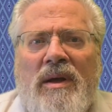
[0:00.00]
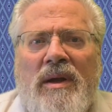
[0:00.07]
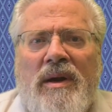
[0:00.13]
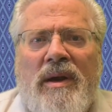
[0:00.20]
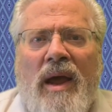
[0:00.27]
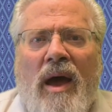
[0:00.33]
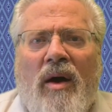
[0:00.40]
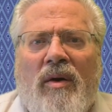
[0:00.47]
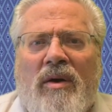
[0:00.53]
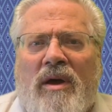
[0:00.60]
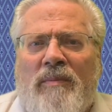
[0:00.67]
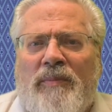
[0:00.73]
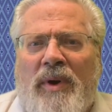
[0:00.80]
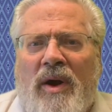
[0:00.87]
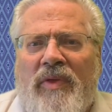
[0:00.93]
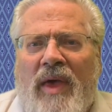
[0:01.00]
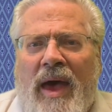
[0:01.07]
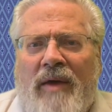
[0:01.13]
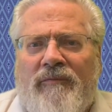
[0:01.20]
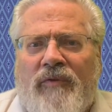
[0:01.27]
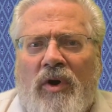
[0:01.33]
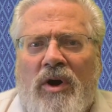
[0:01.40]
Now, compare
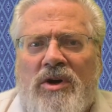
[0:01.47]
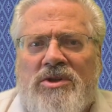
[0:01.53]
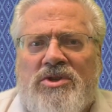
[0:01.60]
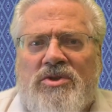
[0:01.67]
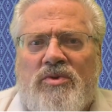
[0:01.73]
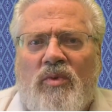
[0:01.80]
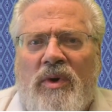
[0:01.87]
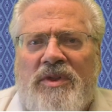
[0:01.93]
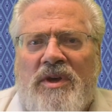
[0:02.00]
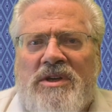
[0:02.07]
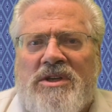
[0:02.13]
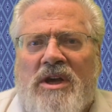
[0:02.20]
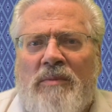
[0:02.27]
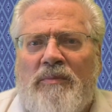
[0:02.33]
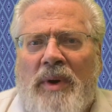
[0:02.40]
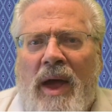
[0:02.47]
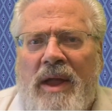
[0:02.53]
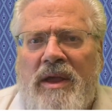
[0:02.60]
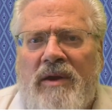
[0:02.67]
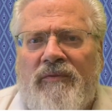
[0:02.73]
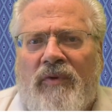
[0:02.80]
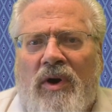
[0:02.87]
that verse with its
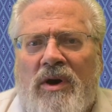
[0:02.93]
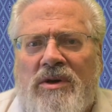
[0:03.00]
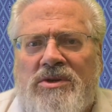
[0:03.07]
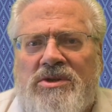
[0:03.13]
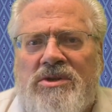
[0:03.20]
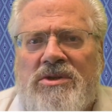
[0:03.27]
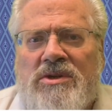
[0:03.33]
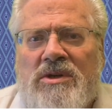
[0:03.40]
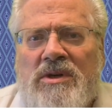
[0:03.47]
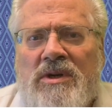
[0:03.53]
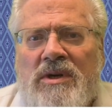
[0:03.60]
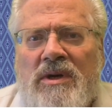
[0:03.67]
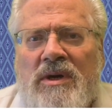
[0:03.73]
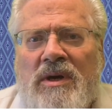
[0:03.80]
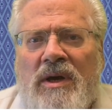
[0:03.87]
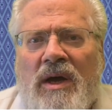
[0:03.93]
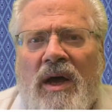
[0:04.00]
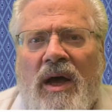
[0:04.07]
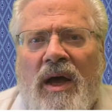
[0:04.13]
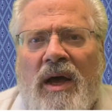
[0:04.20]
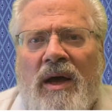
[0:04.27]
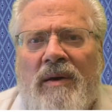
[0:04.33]
companion verse,
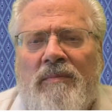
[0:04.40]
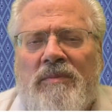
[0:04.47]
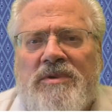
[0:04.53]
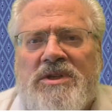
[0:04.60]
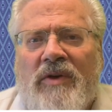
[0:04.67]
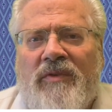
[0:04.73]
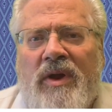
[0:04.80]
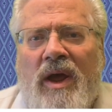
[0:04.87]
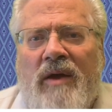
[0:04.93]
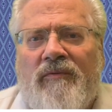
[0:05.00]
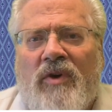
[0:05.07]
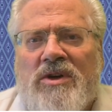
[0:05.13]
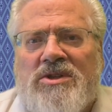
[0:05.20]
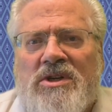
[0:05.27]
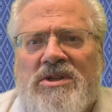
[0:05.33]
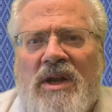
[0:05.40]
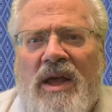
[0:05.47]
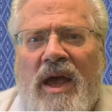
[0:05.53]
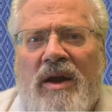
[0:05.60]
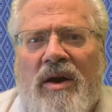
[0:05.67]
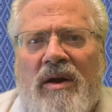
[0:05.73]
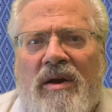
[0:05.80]
78 verses
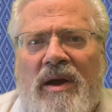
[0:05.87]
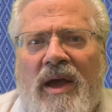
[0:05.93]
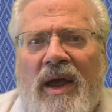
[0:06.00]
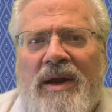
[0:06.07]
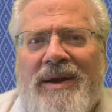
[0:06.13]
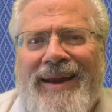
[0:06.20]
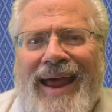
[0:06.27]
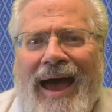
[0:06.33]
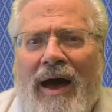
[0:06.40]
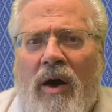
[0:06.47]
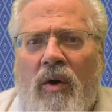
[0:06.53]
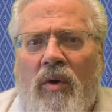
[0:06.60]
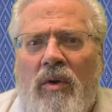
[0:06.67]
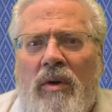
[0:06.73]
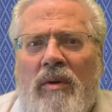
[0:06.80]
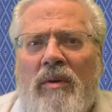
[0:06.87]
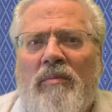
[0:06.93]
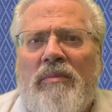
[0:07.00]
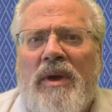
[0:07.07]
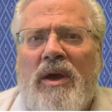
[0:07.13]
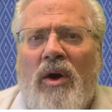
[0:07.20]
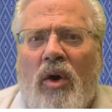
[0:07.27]
later, and now,
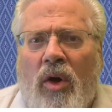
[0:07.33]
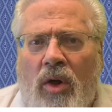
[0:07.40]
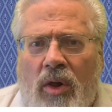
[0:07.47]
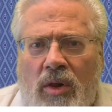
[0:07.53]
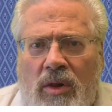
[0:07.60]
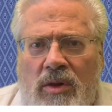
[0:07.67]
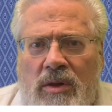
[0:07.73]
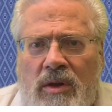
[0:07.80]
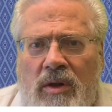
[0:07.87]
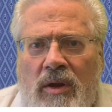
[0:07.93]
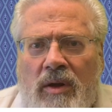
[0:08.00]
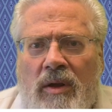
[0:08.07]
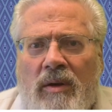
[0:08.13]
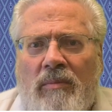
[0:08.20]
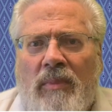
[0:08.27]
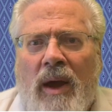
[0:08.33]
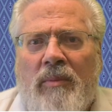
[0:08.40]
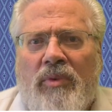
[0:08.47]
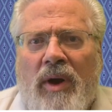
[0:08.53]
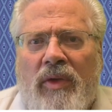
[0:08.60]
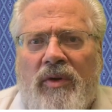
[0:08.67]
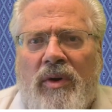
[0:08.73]
"Behold, my
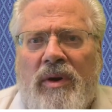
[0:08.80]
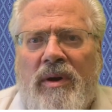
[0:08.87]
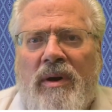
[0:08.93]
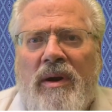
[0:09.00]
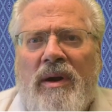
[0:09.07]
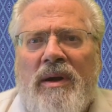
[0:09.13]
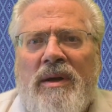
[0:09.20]
brethren,